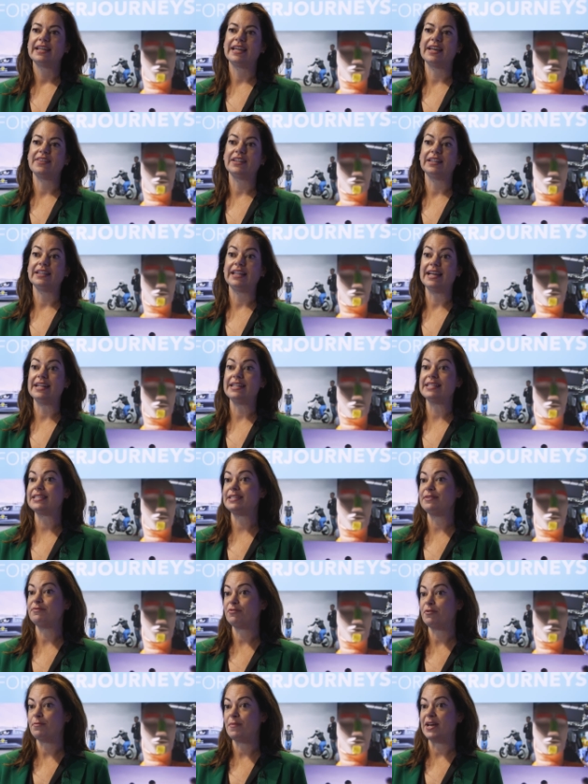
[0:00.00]
get the
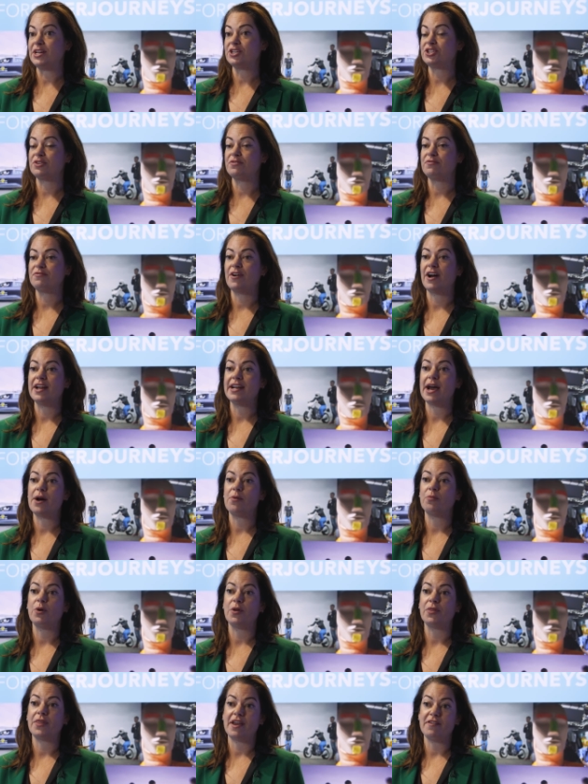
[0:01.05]
latest information, find
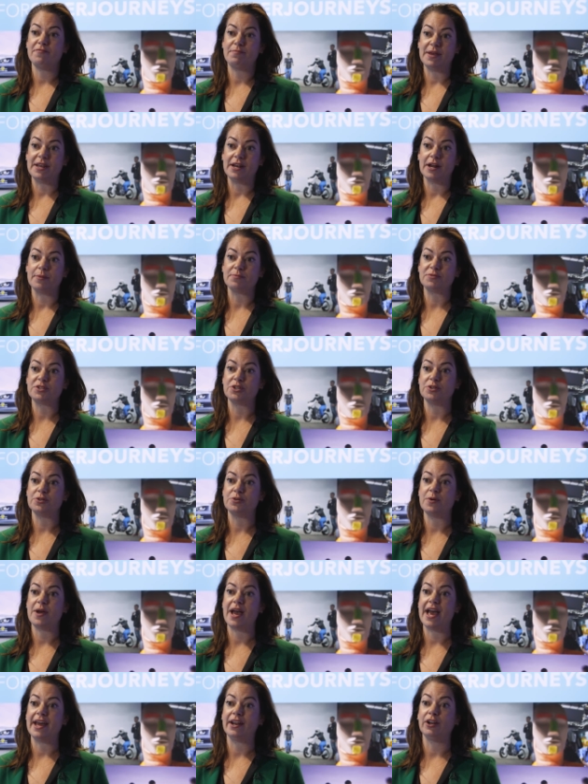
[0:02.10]
out what they've been up
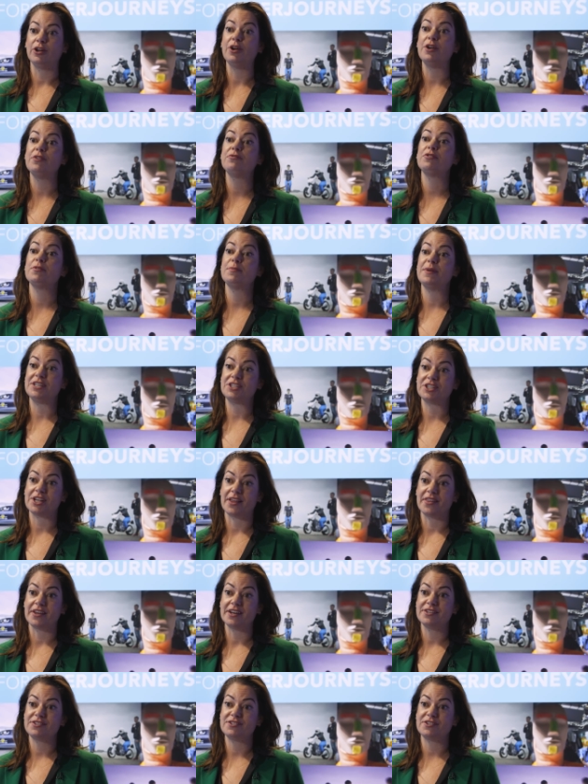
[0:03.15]
to and learn from each
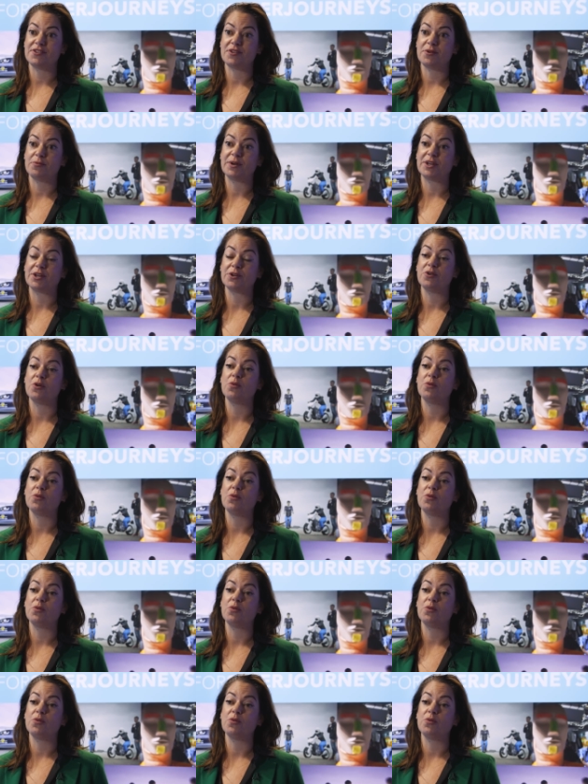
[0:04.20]
other so that we can